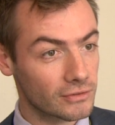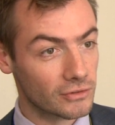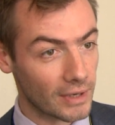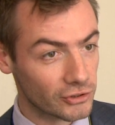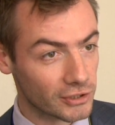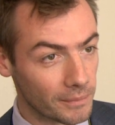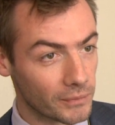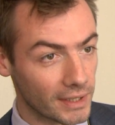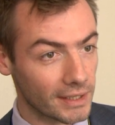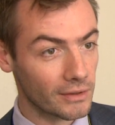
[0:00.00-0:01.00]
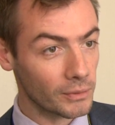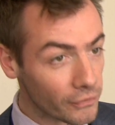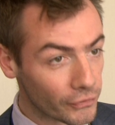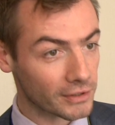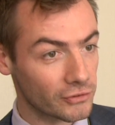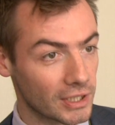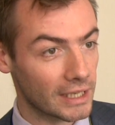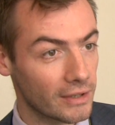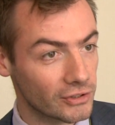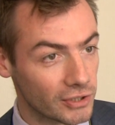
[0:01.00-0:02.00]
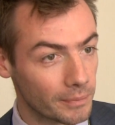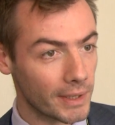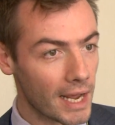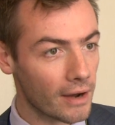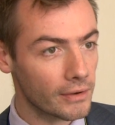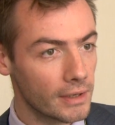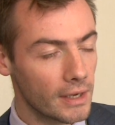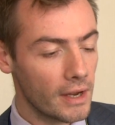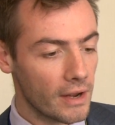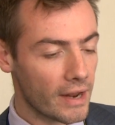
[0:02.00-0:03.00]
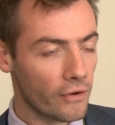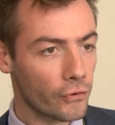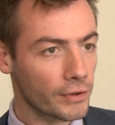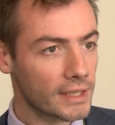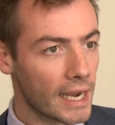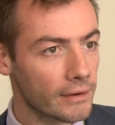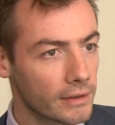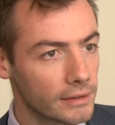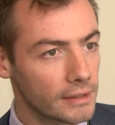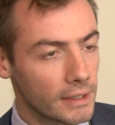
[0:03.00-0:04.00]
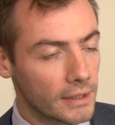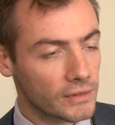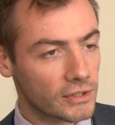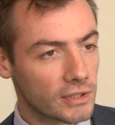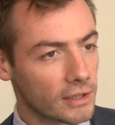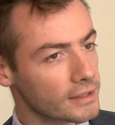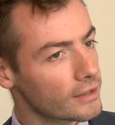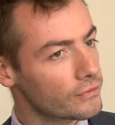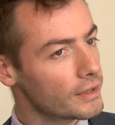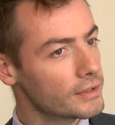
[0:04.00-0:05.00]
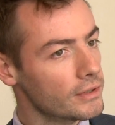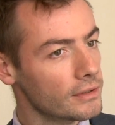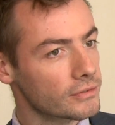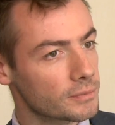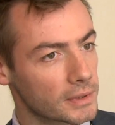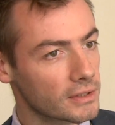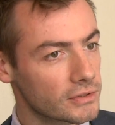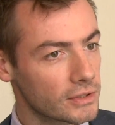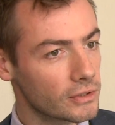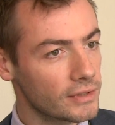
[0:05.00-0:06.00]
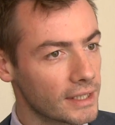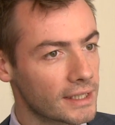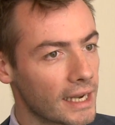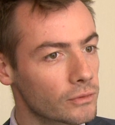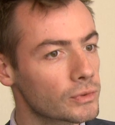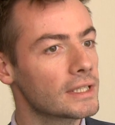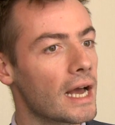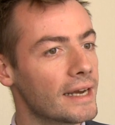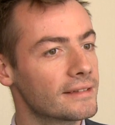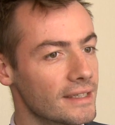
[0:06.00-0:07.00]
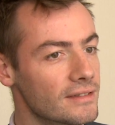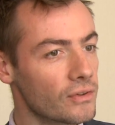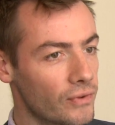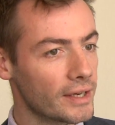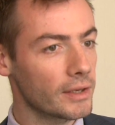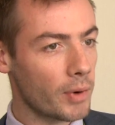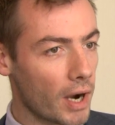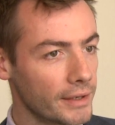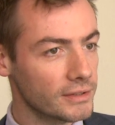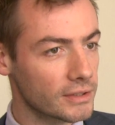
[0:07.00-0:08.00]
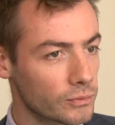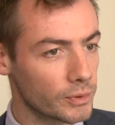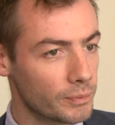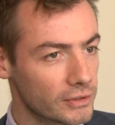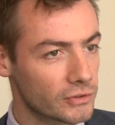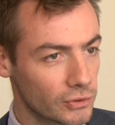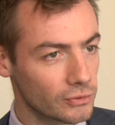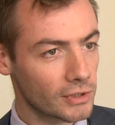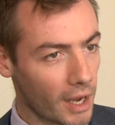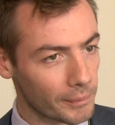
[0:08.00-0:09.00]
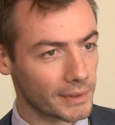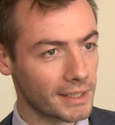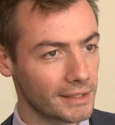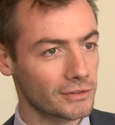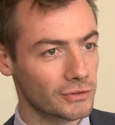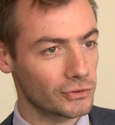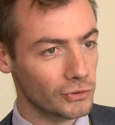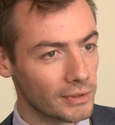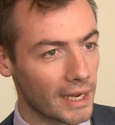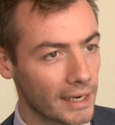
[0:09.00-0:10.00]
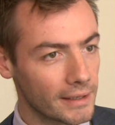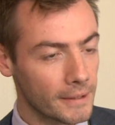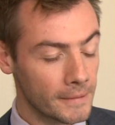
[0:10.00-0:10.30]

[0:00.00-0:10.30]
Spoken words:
transshipped in a reefer container and ship it out. Now, for a carrier, they start to get very nervous because, you know, they can't really identify the parties. It would be too complicated to do that.